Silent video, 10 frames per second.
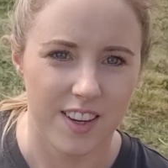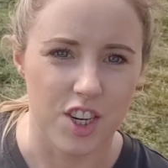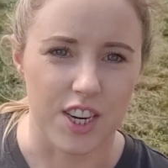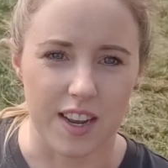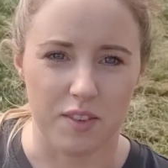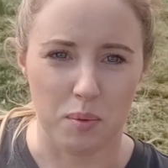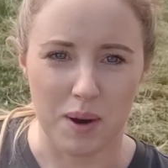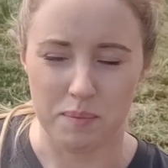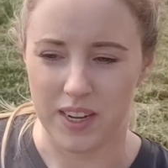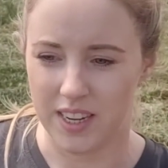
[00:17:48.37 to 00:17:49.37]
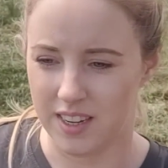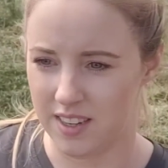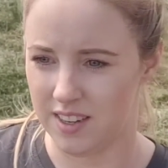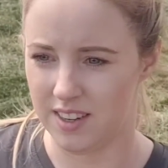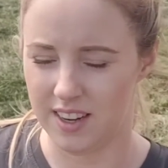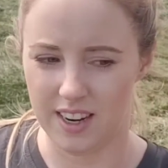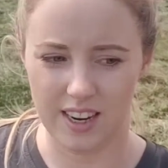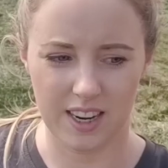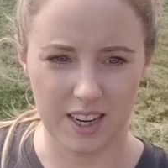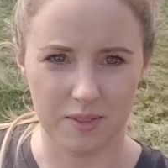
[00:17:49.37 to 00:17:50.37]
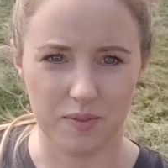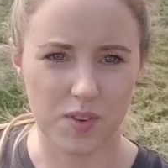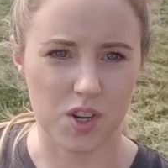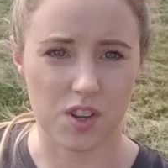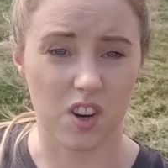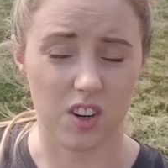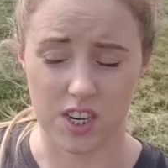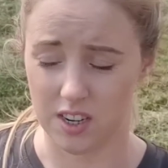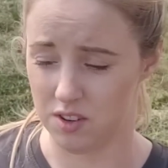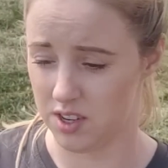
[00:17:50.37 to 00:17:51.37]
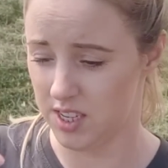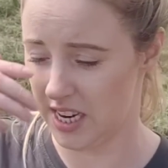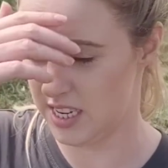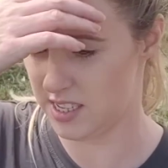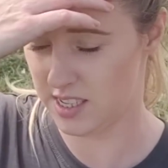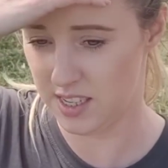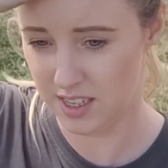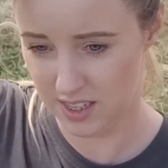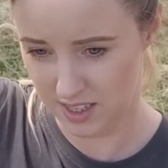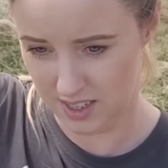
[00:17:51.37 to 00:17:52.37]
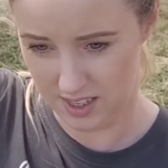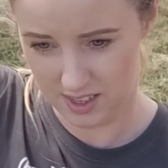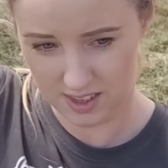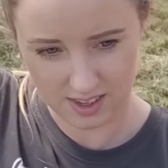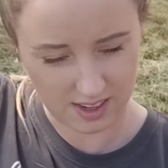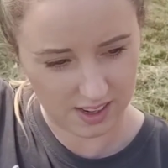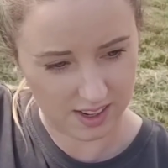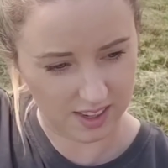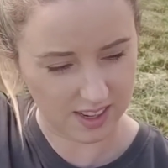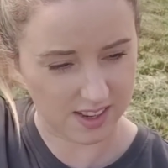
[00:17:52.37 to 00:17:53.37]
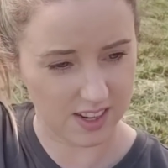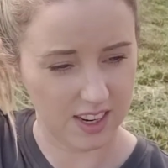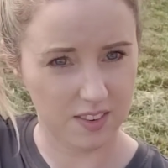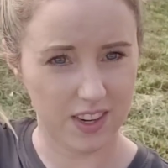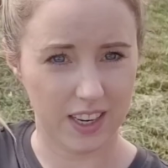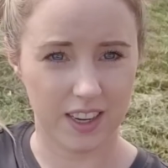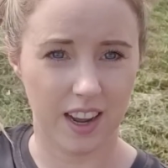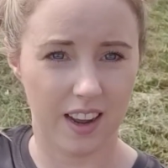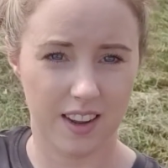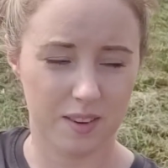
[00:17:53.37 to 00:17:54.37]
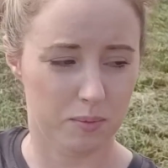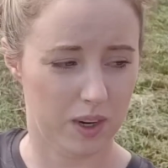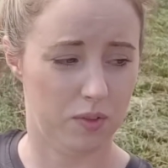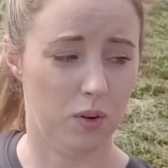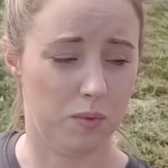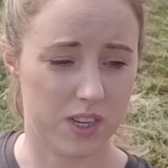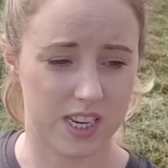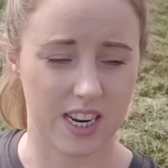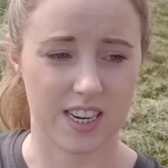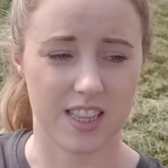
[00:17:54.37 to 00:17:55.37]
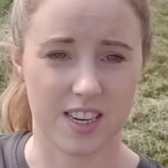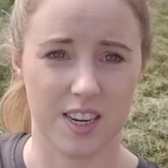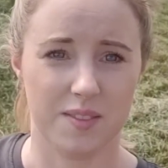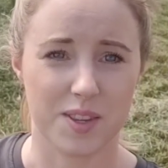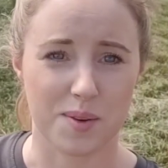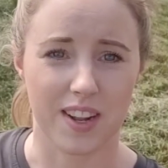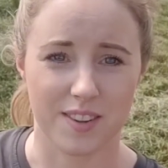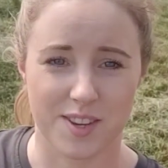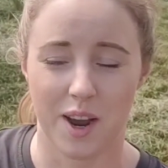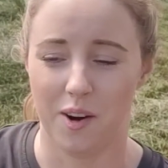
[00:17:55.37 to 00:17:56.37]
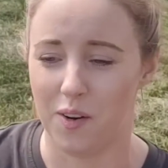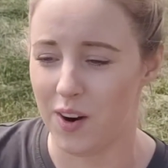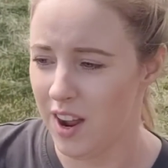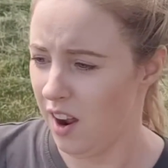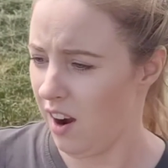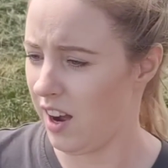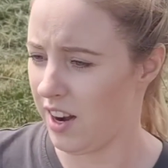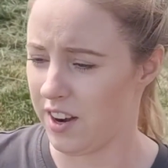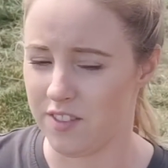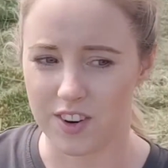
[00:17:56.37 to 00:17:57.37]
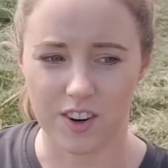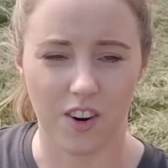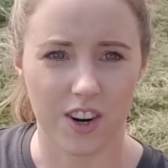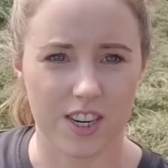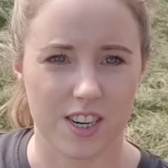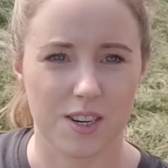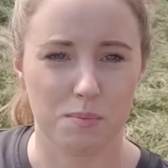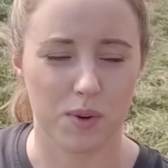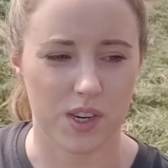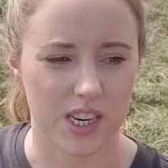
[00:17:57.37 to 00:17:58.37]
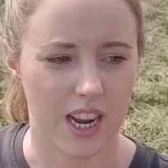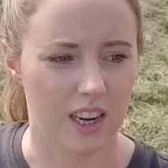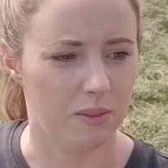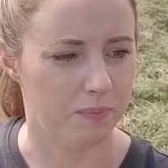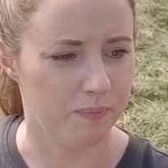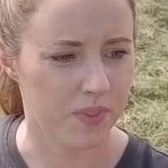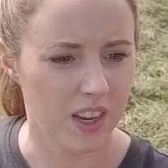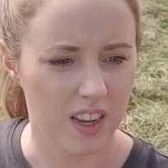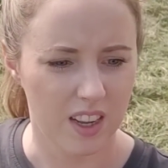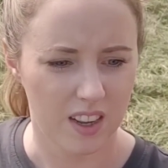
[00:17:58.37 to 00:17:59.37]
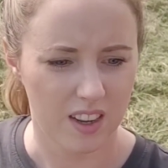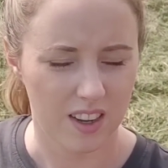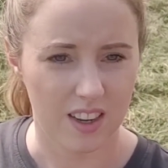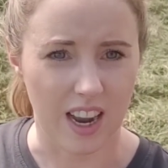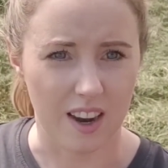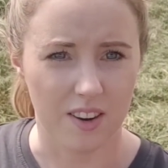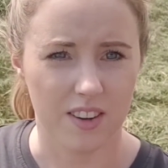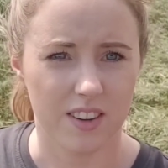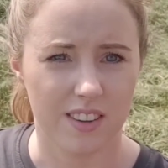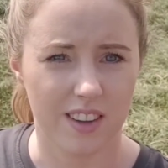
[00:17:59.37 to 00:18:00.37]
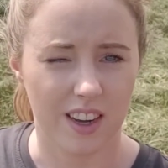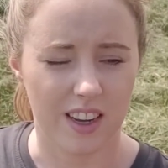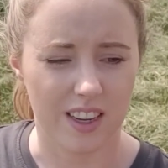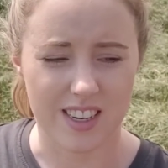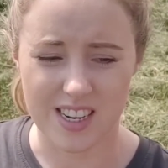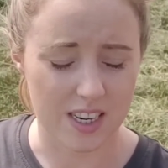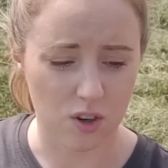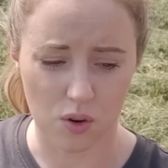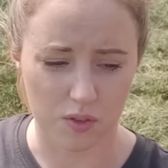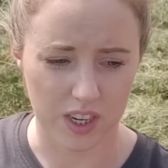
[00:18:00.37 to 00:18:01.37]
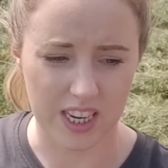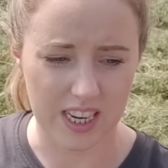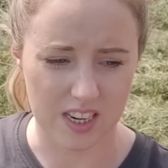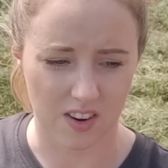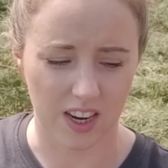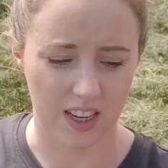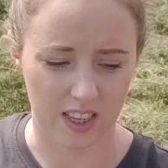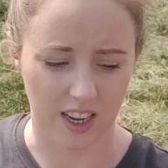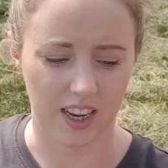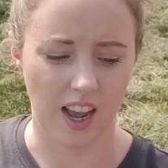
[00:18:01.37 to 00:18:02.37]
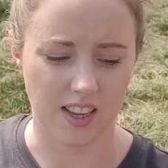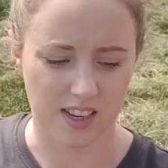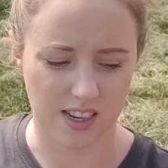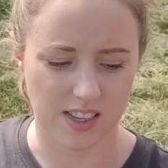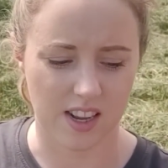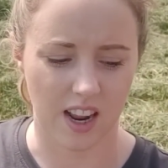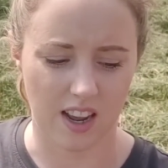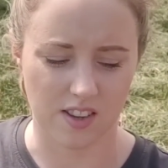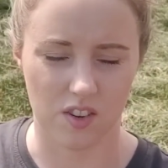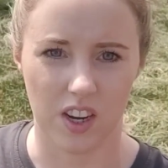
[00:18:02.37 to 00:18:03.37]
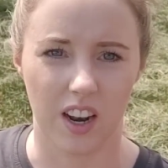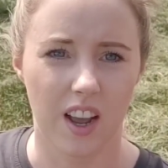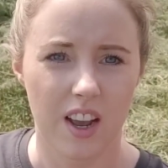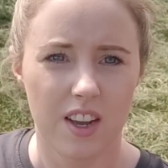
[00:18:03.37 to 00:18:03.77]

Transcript: she gave up on me. Just cut out dead yesterday evening. My phone was dead at the time as well, so I didn't record it, but yeah. It didn't overheat or anything, has diesel, has oil,